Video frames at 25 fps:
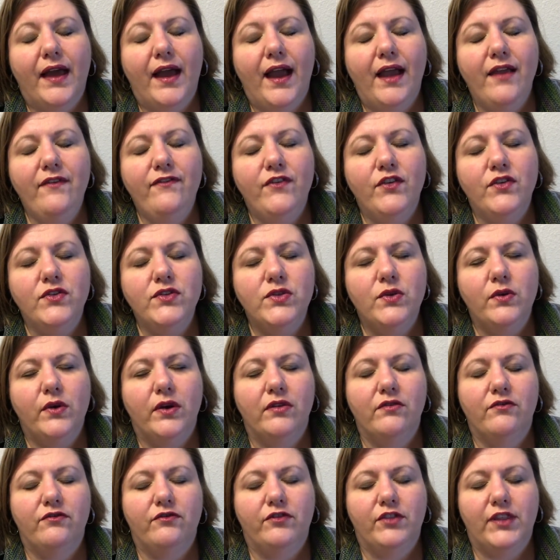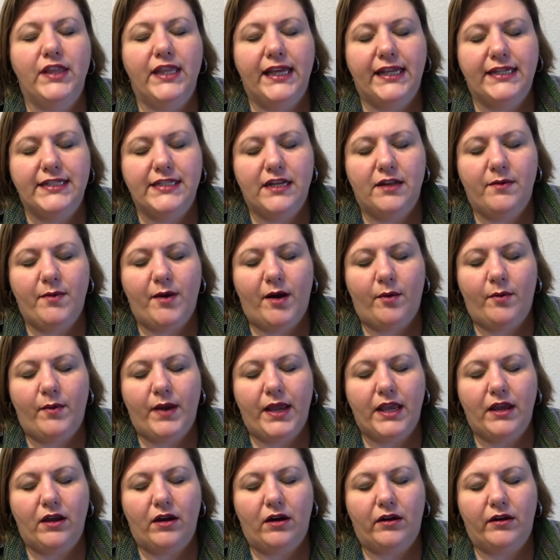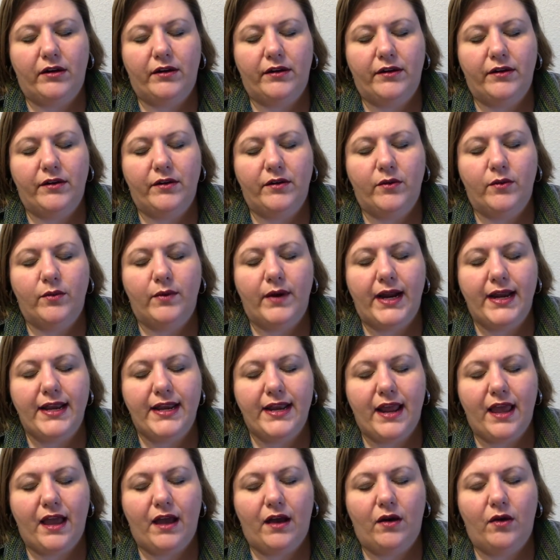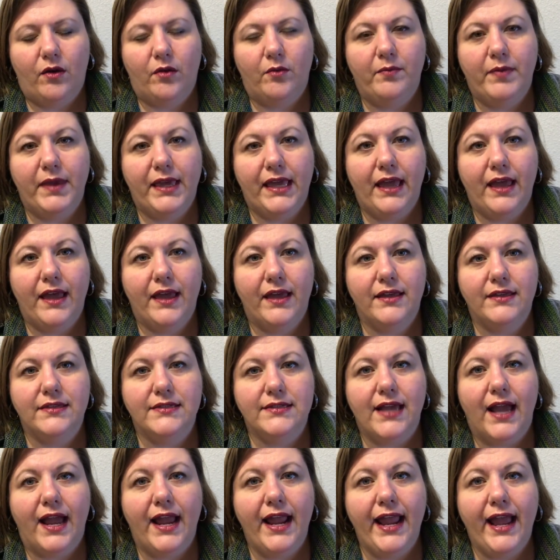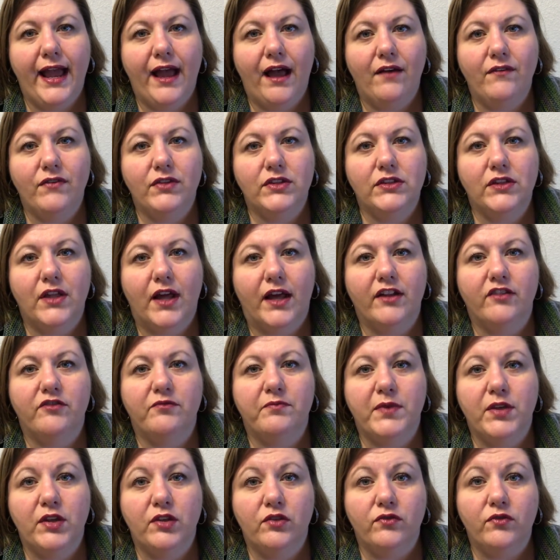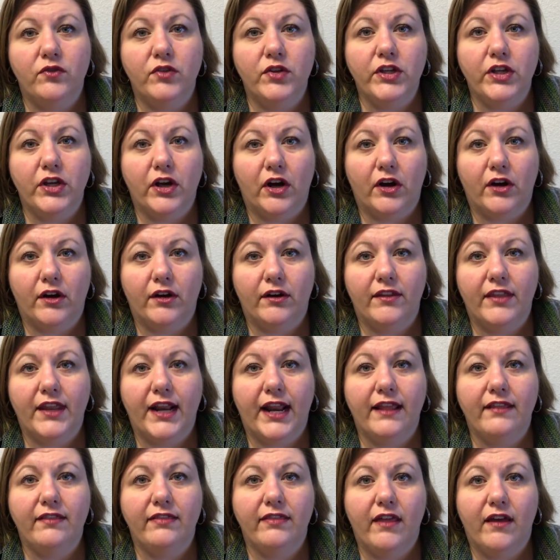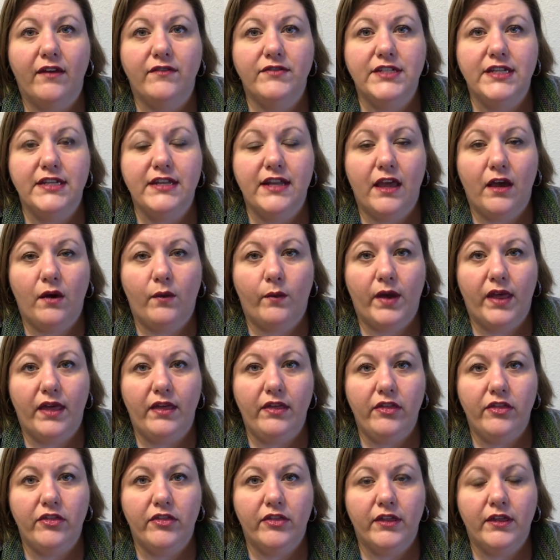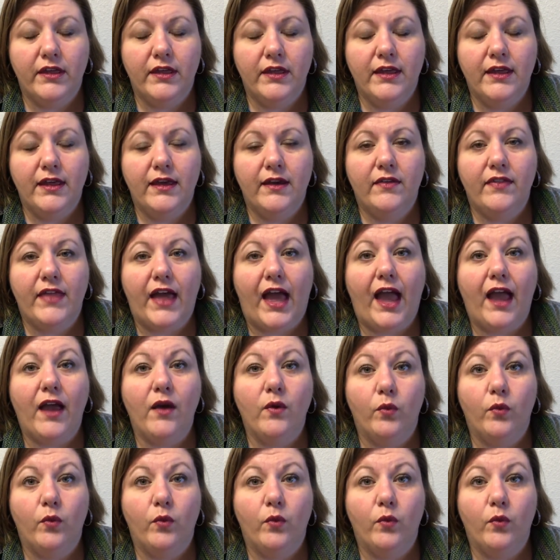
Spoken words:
I feel so conflicted about my yarn right now because I have a lot of beautiful yarn that I love to knit with, that I